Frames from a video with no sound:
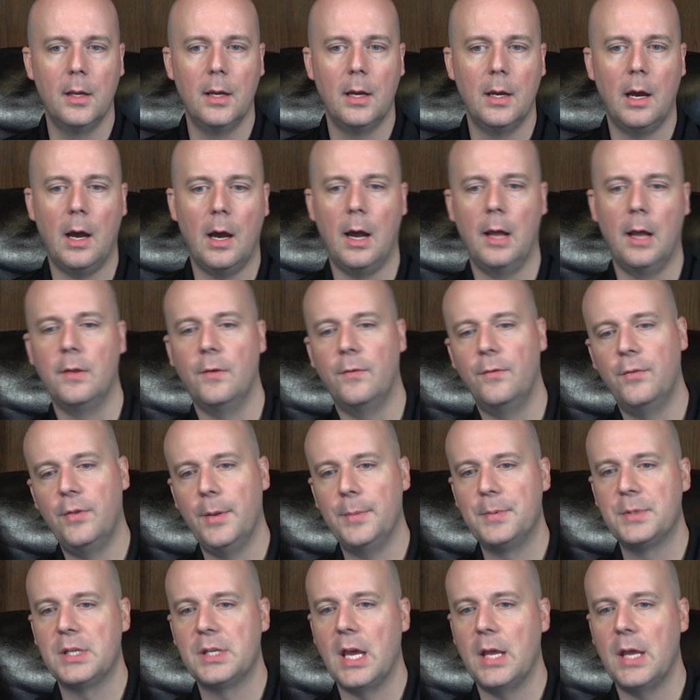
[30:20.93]
On the
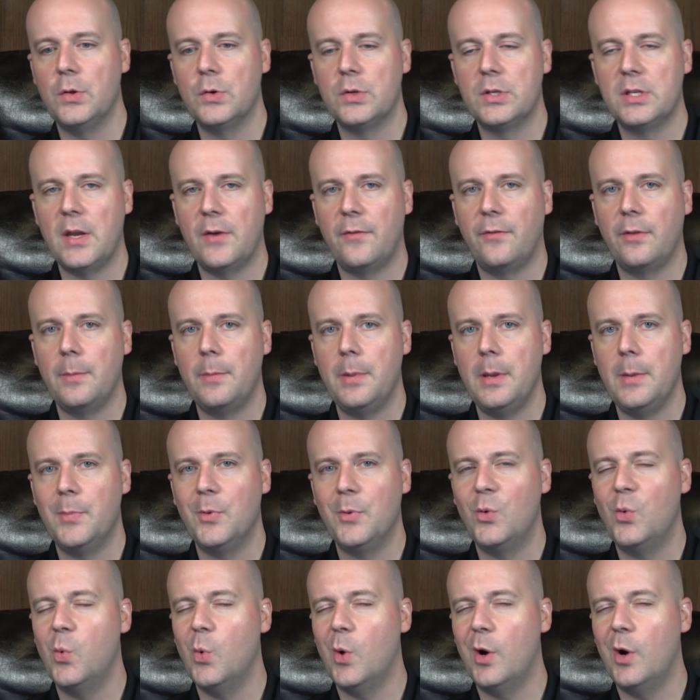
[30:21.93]
flip side, there's definitely people
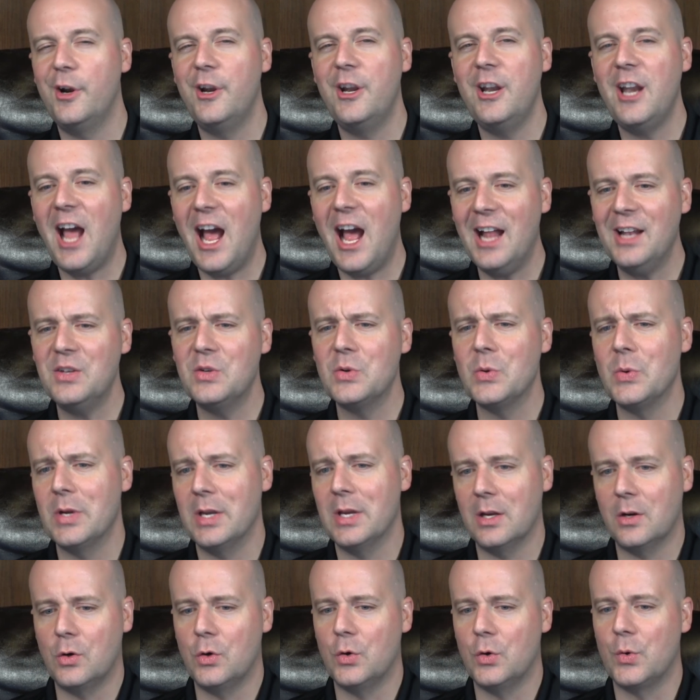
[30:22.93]
who are not doing
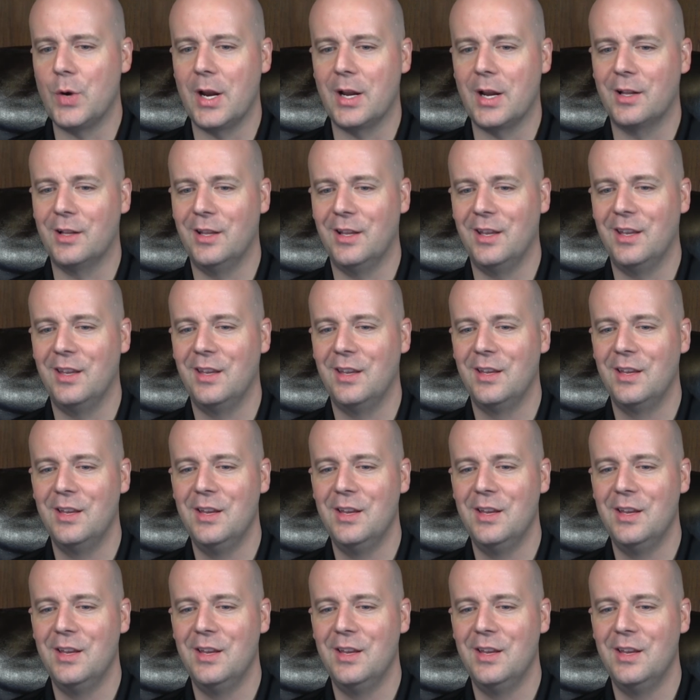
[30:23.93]
it correctly.